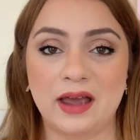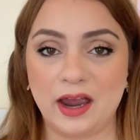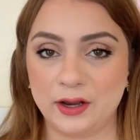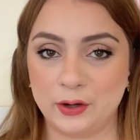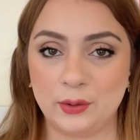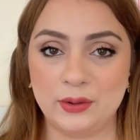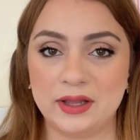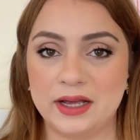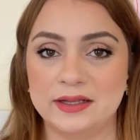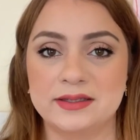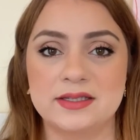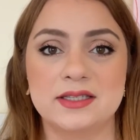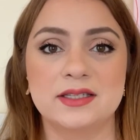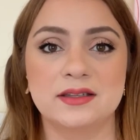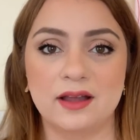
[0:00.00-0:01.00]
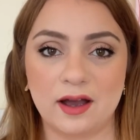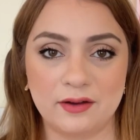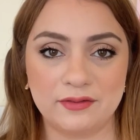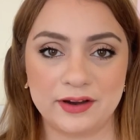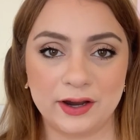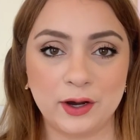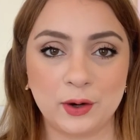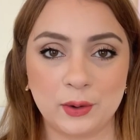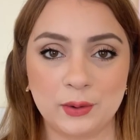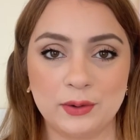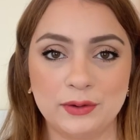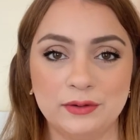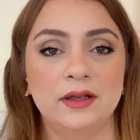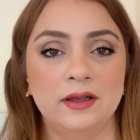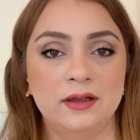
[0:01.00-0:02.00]
I know that's not very
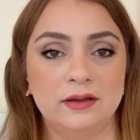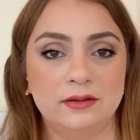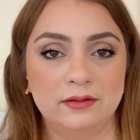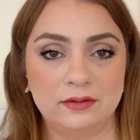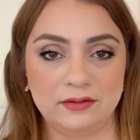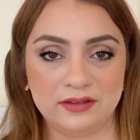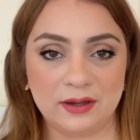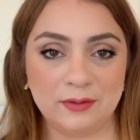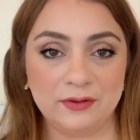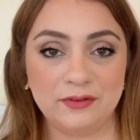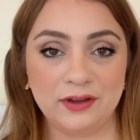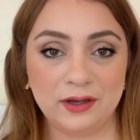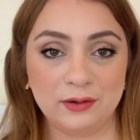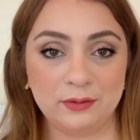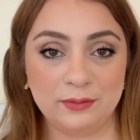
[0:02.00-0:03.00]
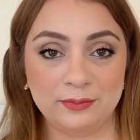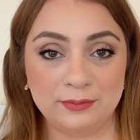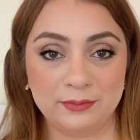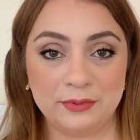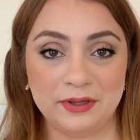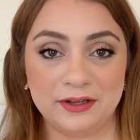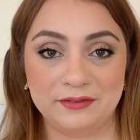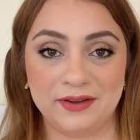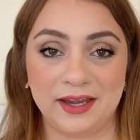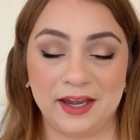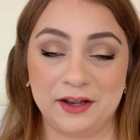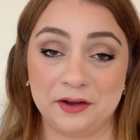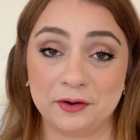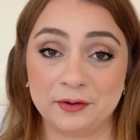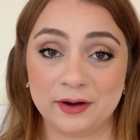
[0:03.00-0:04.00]
cold to some of you living
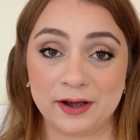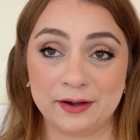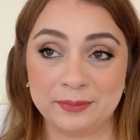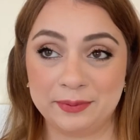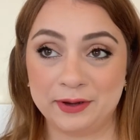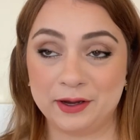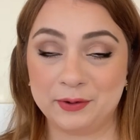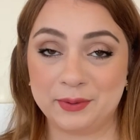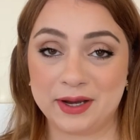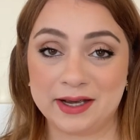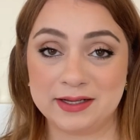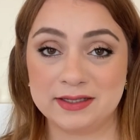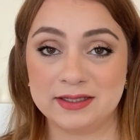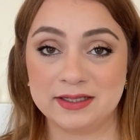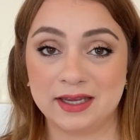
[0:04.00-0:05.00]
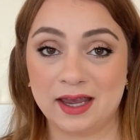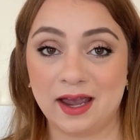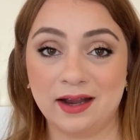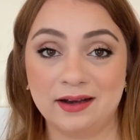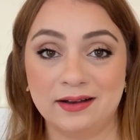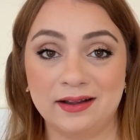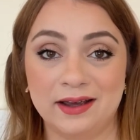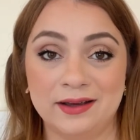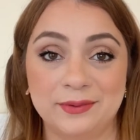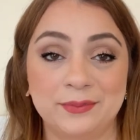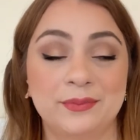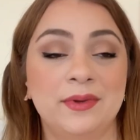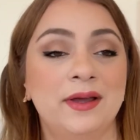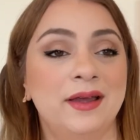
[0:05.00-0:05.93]
in Europe, US, Canada.